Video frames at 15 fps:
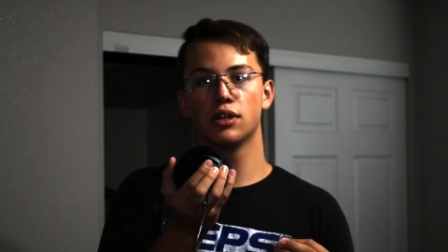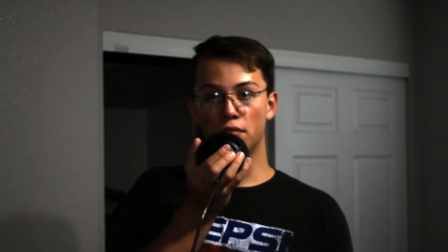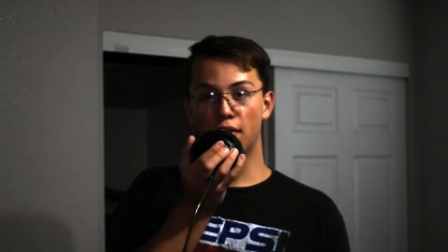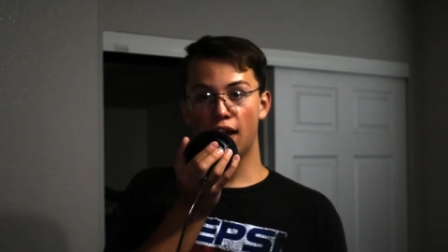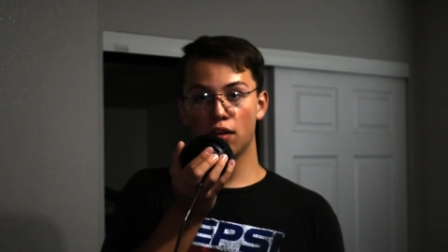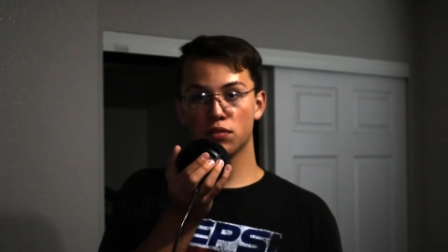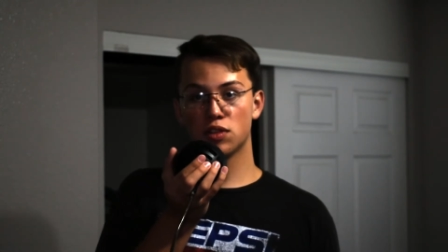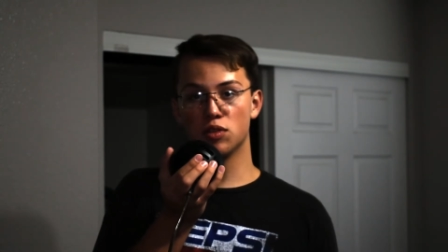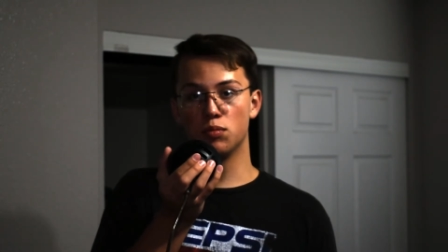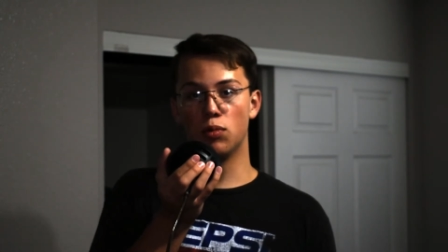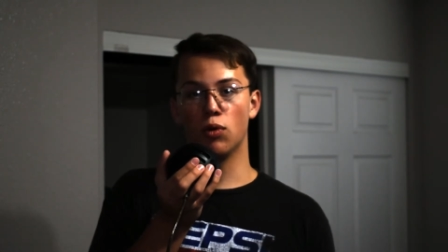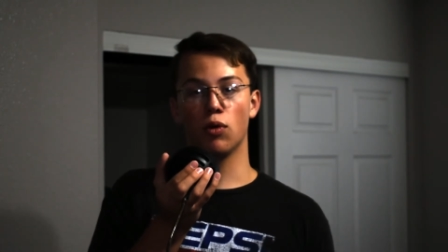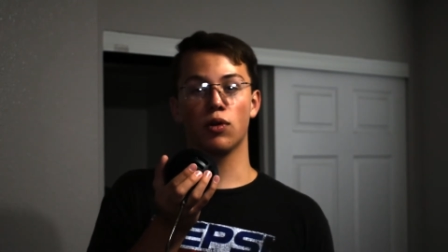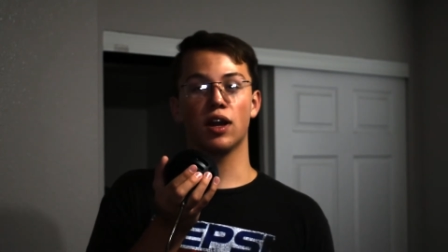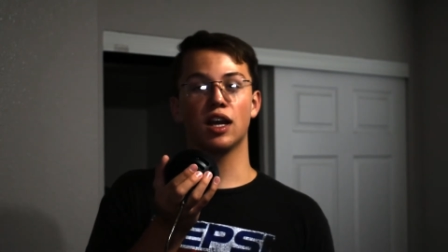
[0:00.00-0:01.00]
Valve
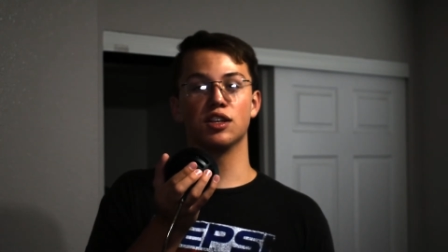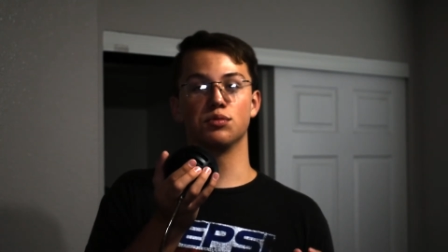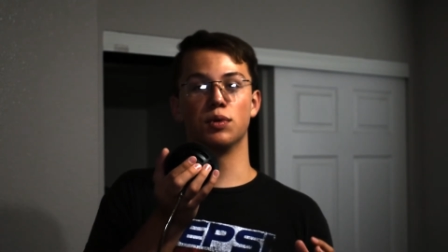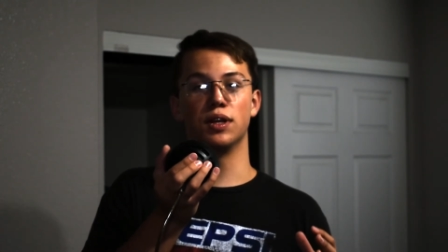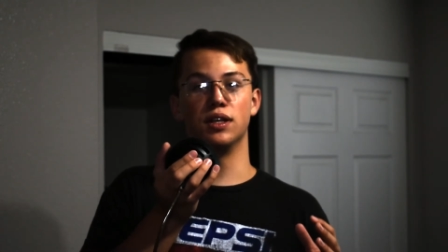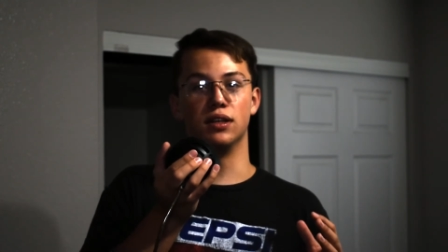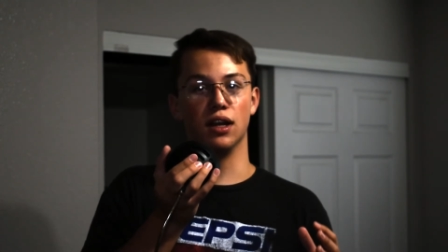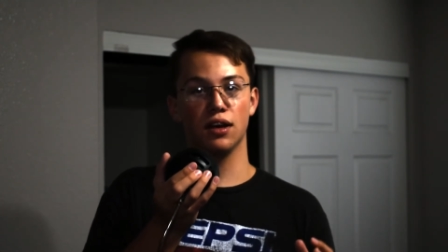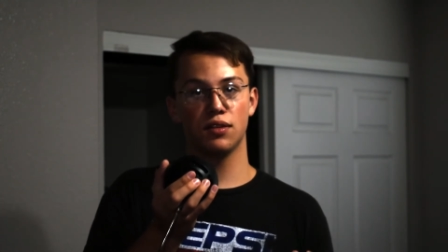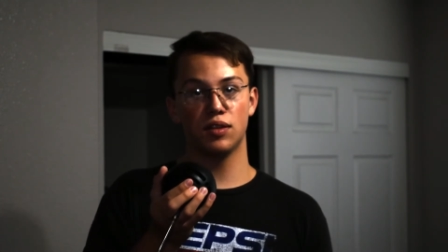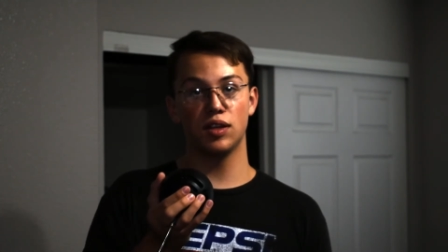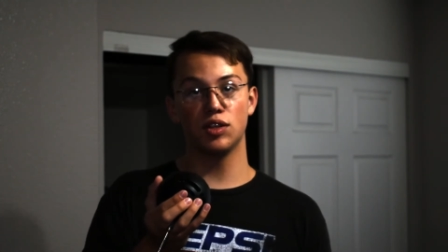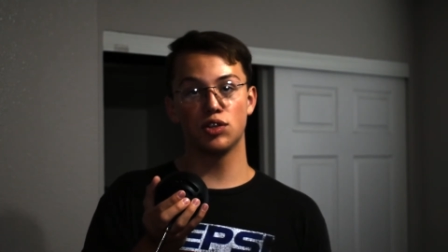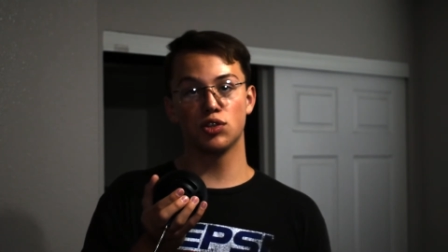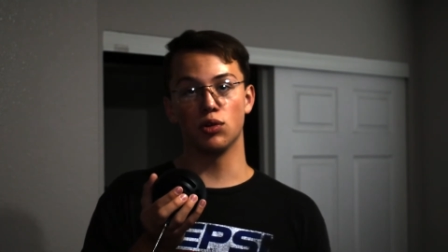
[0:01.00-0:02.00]
support has been
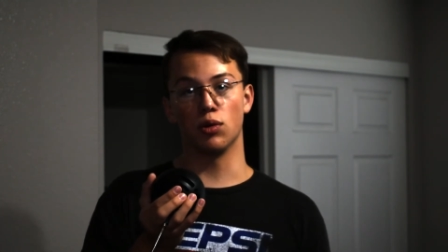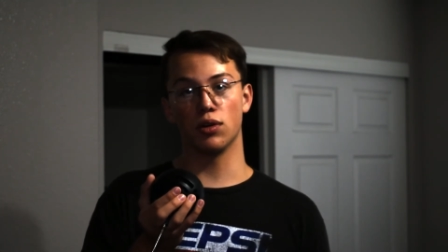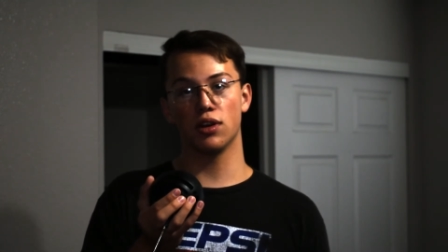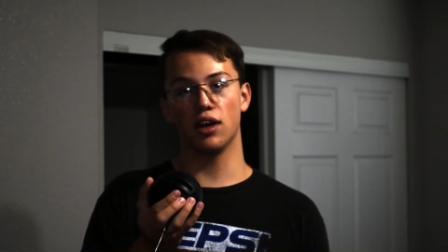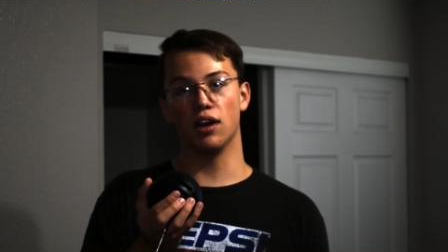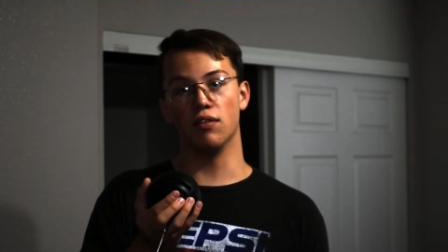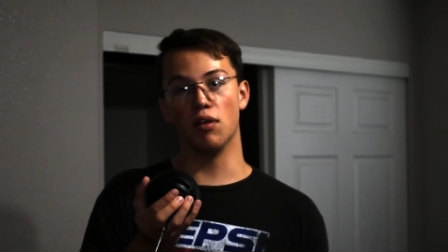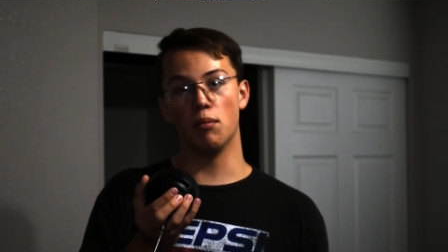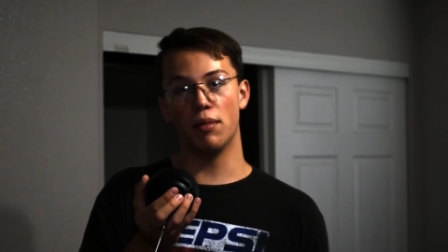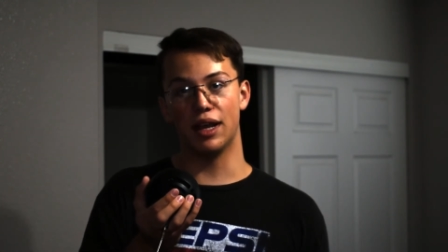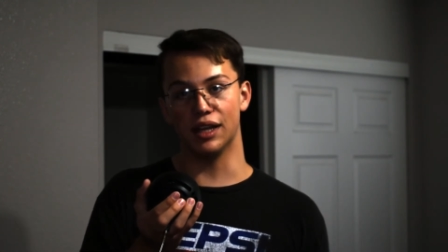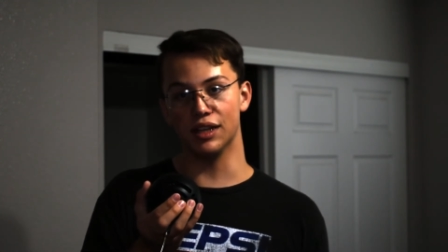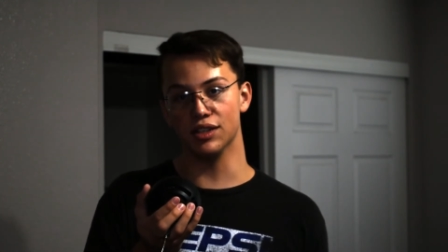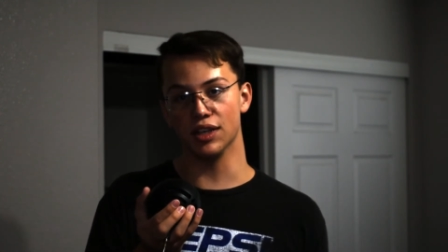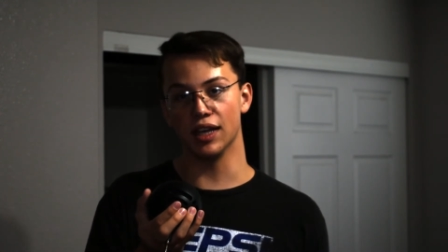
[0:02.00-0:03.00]
nothing short of
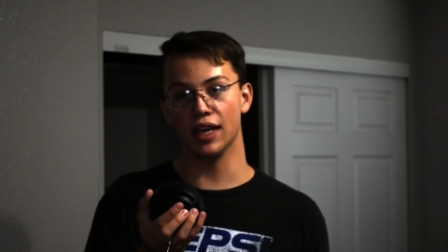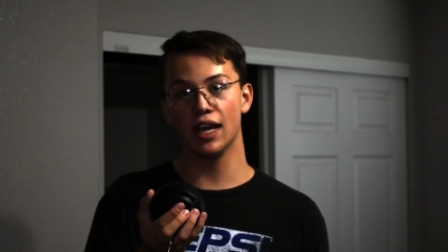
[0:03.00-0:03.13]
amazing,